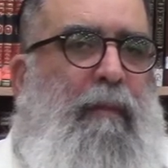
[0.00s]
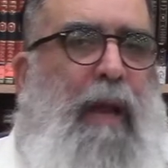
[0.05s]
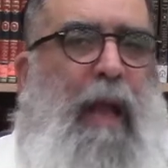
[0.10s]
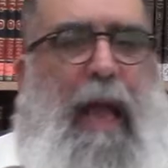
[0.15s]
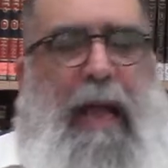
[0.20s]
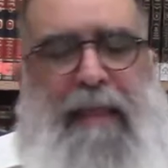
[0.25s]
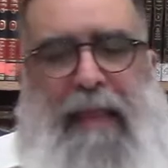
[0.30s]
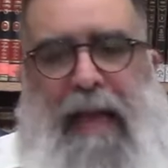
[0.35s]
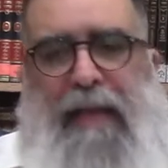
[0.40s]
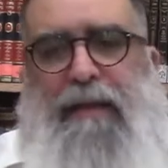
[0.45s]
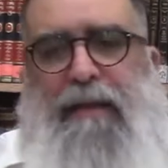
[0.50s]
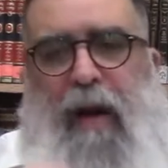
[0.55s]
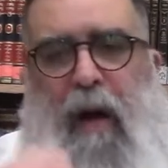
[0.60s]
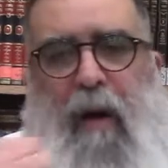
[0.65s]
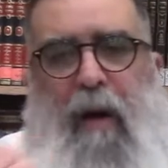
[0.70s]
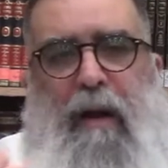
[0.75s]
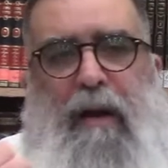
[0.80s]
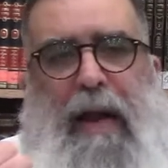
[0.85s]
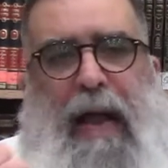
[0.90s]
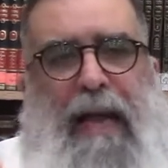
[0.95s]
And that's the
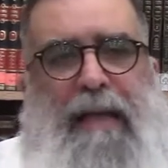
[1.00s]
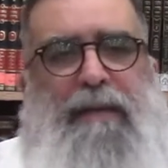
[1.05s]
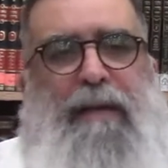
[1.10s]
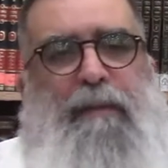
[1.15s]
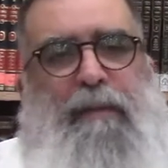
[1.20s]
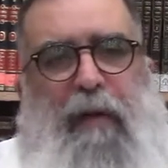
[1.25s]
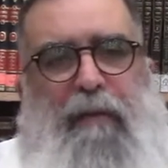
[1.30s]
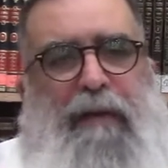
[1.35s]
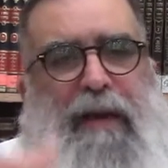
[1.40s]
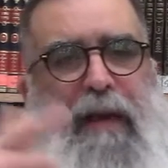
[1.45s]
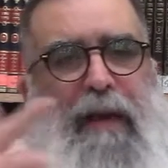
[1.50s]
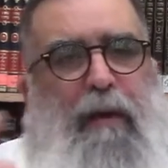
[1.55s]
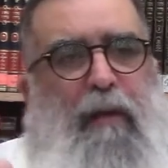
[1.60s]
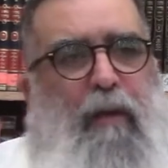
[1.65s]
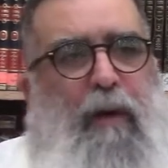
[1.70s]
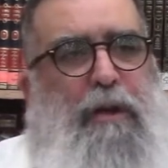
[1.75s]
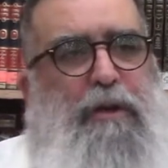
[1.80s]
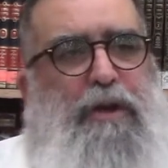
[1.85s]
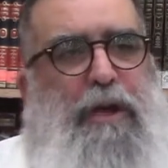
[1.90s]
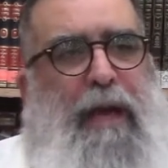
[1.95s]
whole concept of
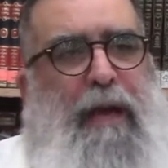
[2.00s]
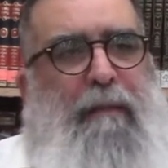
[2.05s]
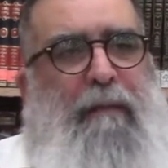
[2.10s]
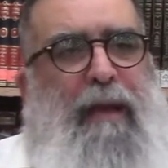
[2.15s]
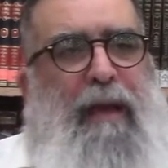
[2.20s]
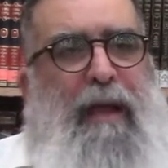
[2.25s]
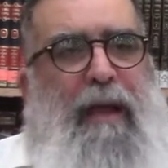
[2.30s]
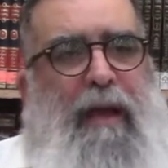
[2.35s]
Chilul Hashem.